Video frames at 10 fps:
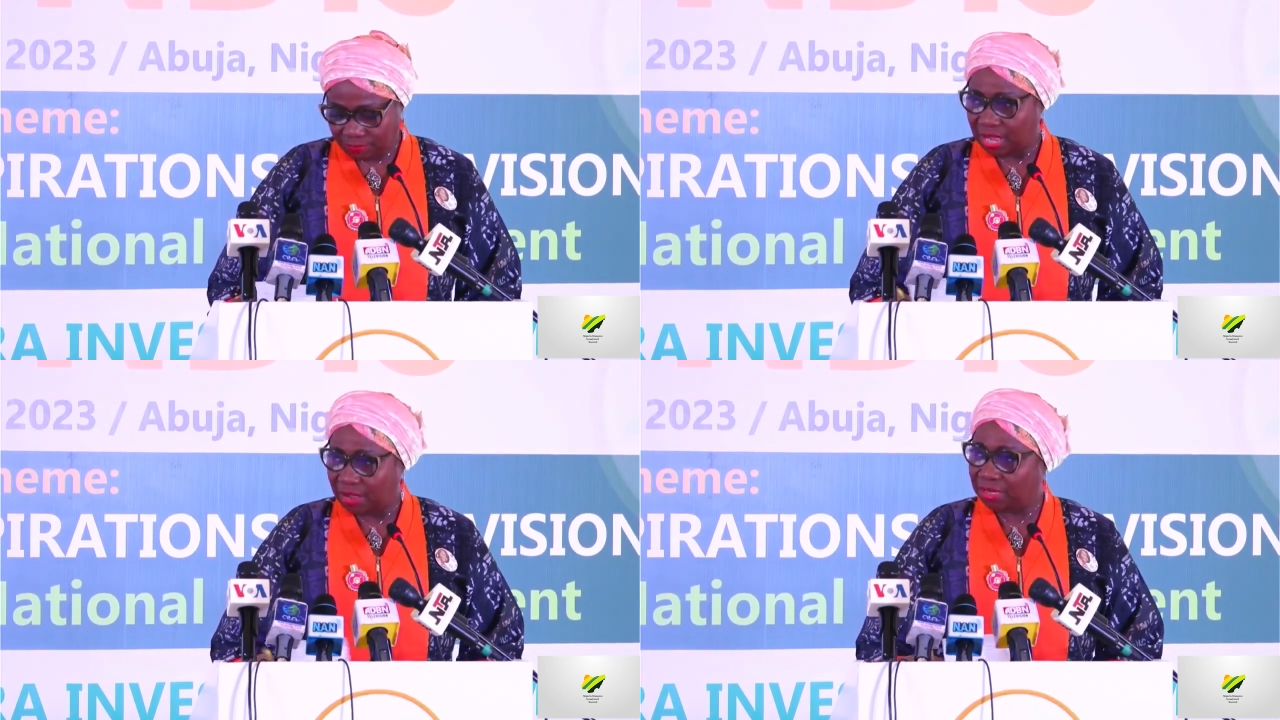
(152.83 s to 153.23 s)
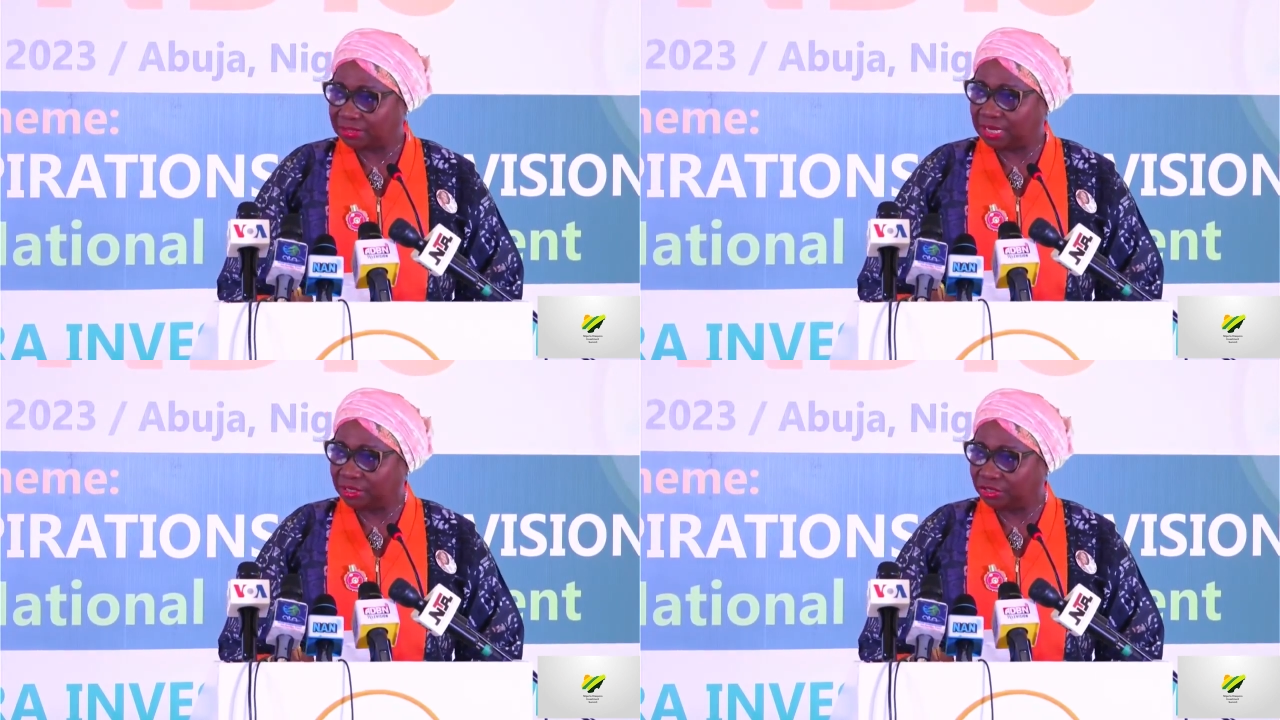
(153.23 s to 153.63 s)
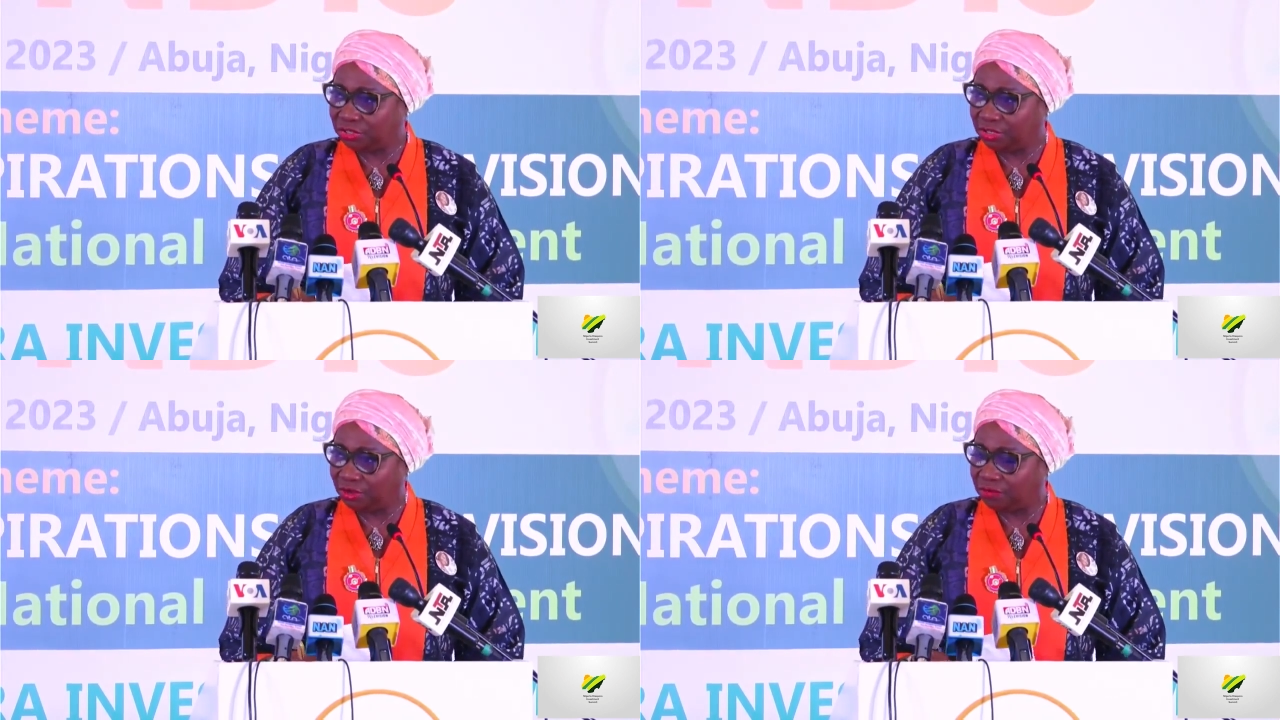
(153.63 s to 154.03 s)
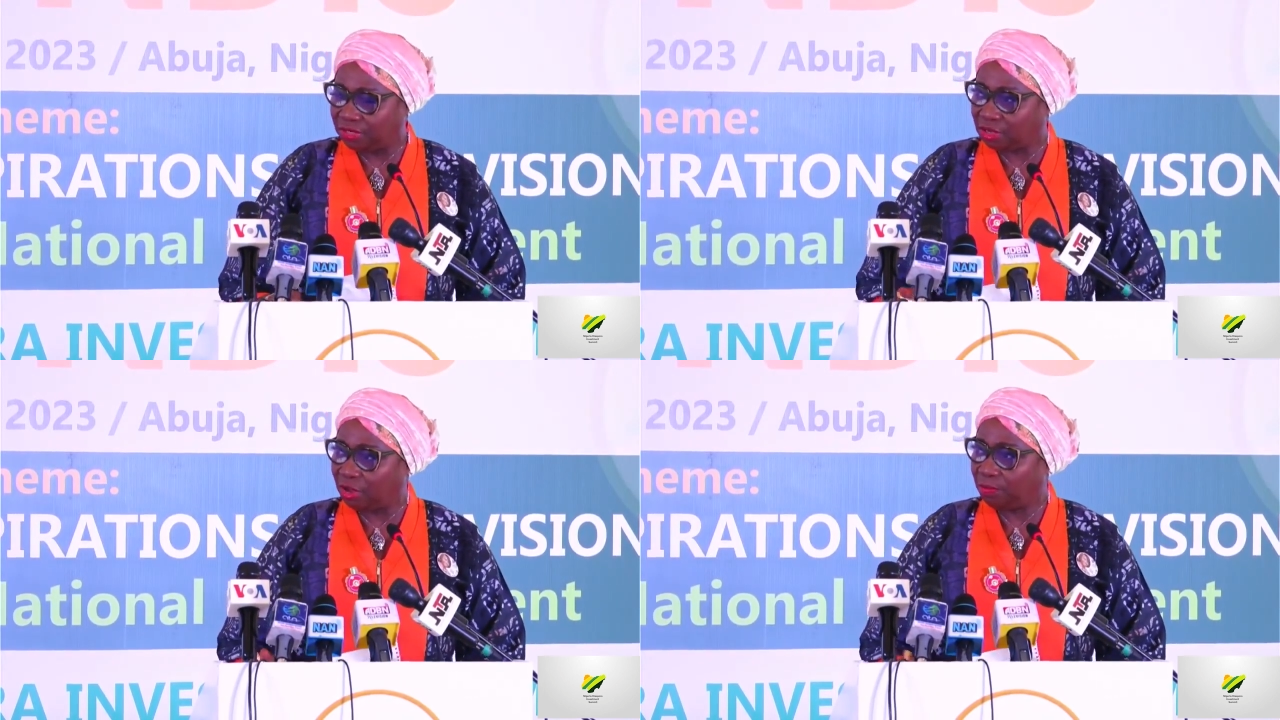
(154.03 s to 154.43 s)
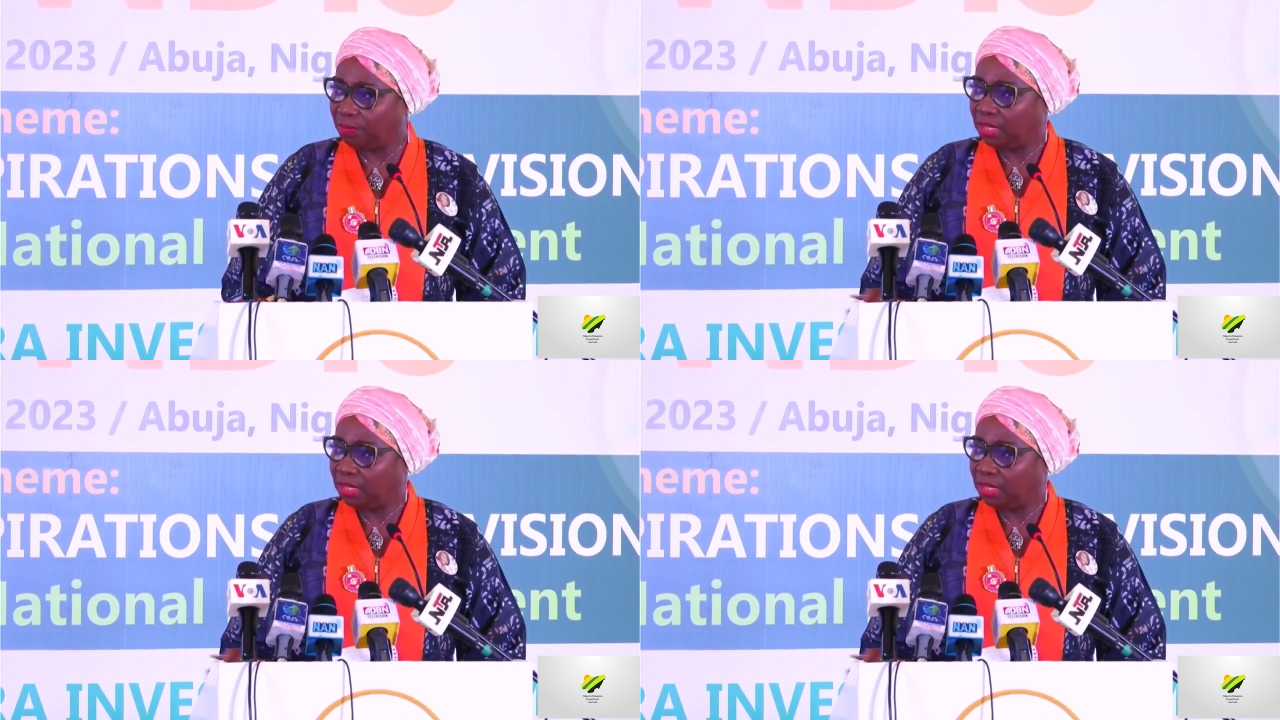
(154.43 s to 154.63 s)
Our Secretary of NIDCOM.